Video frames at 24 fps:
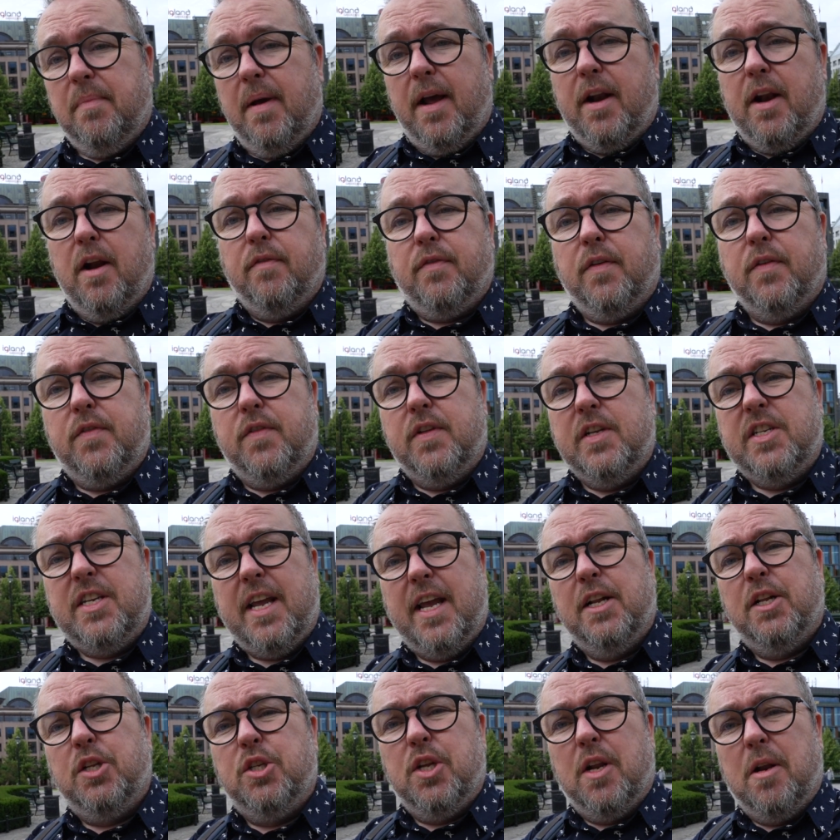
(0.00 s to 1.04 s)
Enough of the
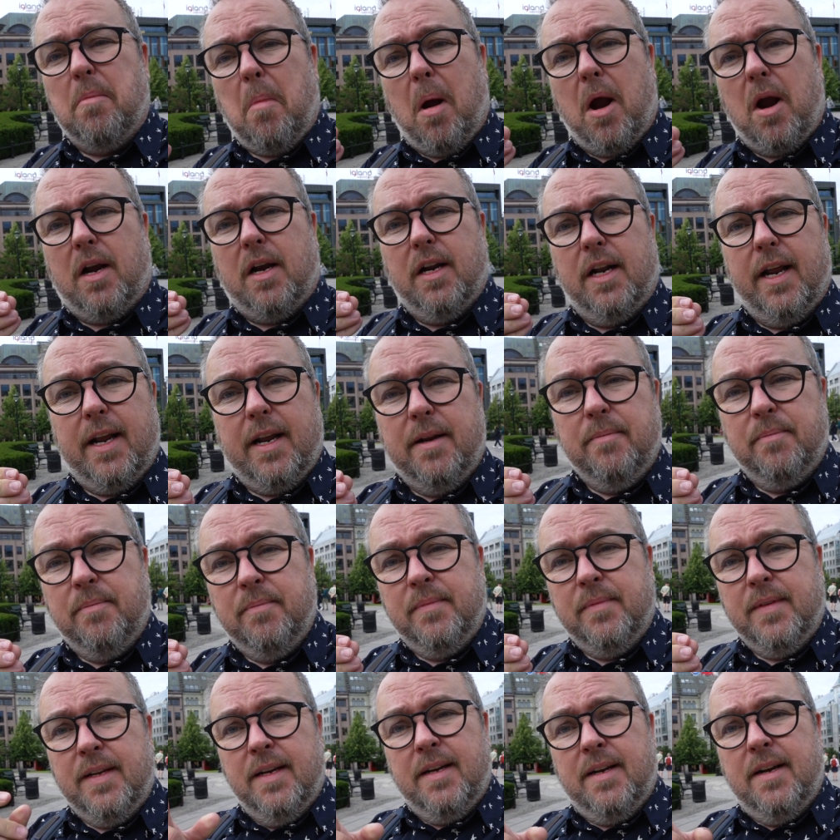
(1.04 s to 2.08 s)
sales and marketing.
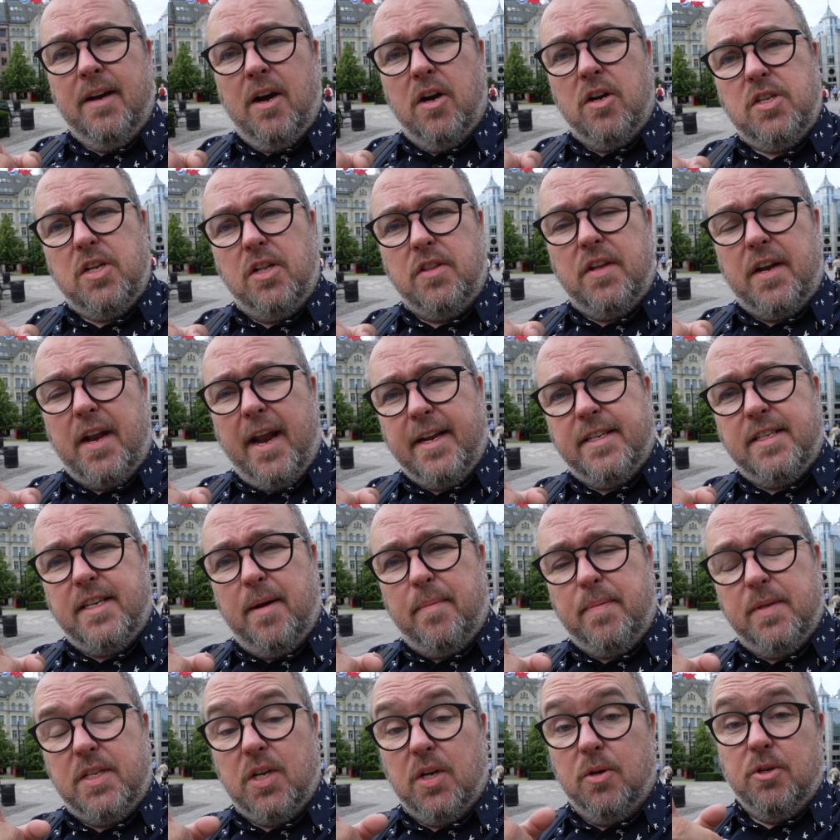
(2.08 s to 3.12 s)
Until the next
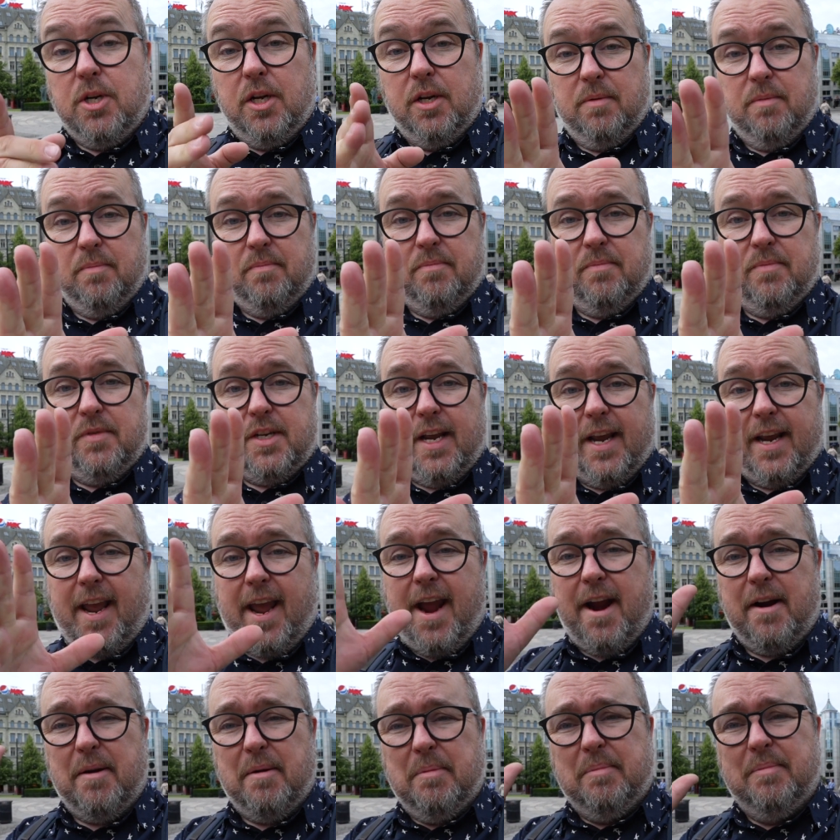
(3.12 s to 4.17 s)
episode, take
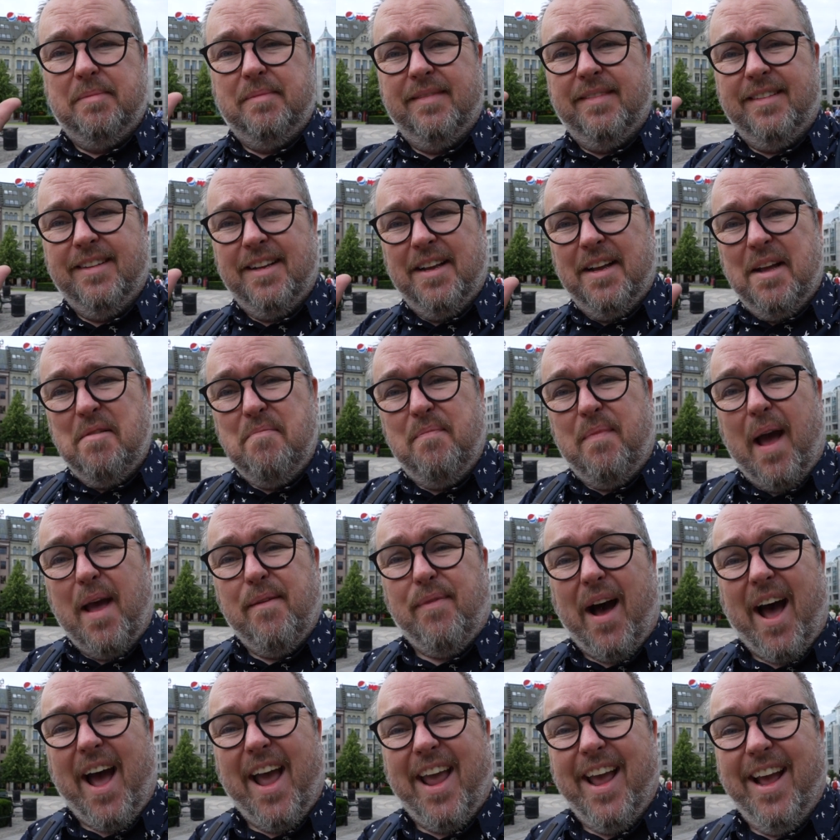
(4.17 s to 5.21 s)
care. Bye
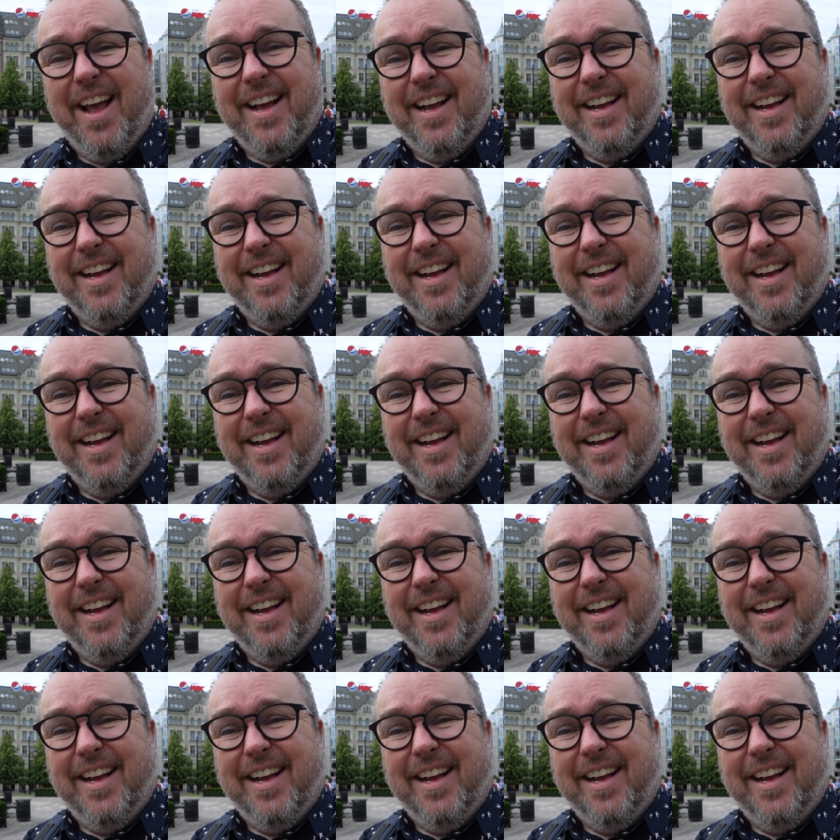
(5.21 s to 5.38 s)
bye.